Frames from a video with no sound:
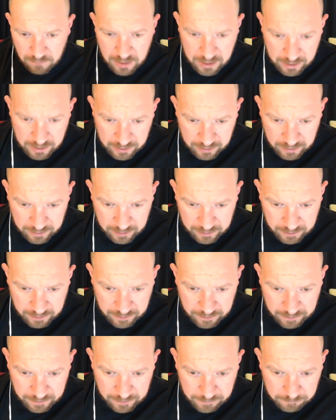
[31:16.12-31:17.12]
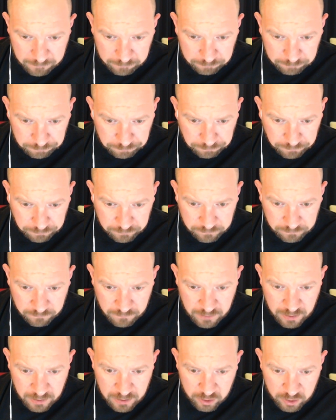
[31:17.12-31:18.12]
Um,
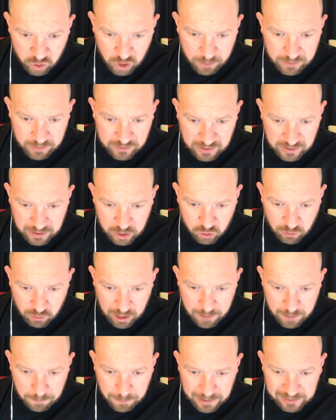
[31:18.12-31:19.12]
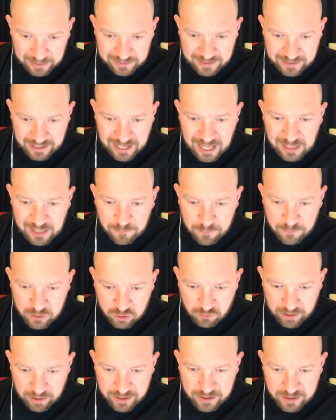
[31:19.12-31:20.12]
Jimmy's saying to try BattleTech Alpha
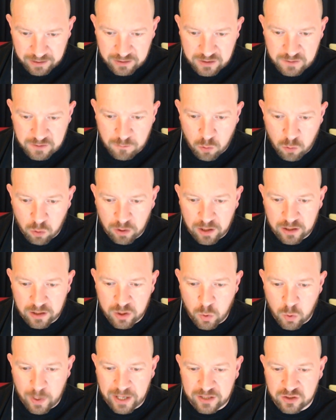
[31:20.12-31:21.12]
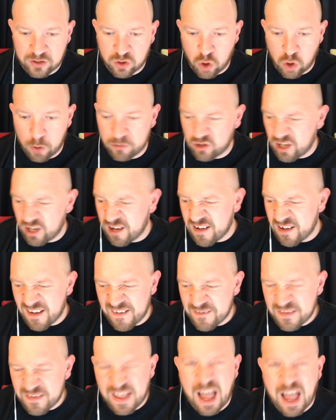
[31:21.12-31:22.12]
Strike, smaller, quicker skirmisher.
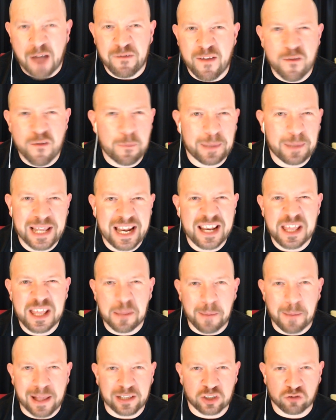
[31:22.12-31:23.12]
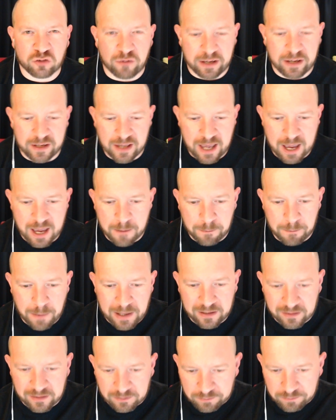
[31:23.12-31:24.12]
I've never played any of the
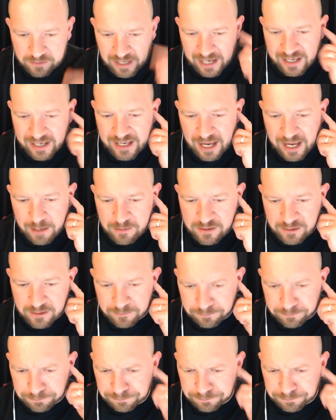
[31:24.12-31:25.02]
BattleTech games,